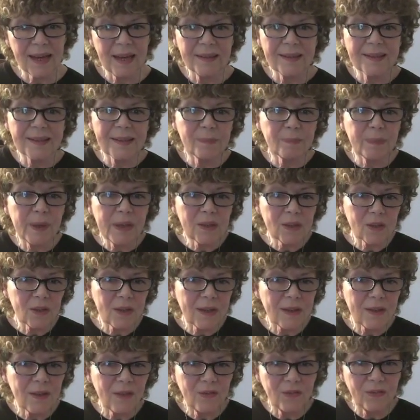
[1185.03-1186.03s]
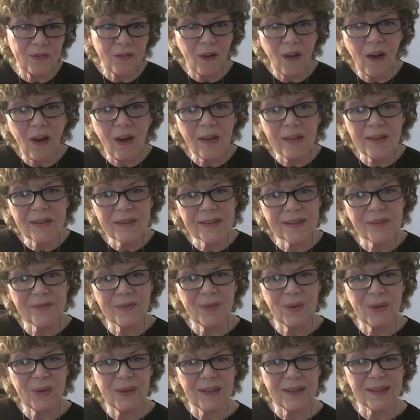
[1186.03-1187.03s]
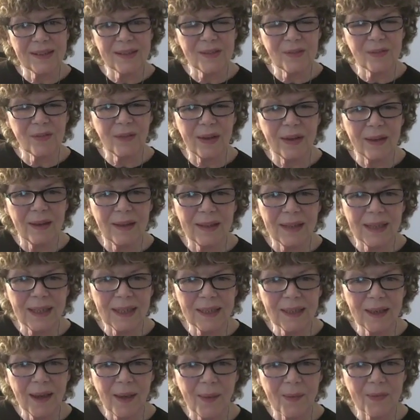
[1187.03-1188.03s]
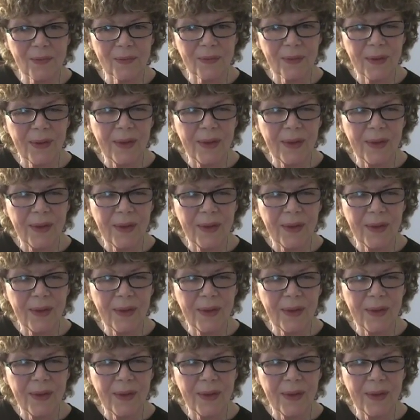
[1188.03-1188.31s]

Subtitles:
and especially the father's voice, funnily enough.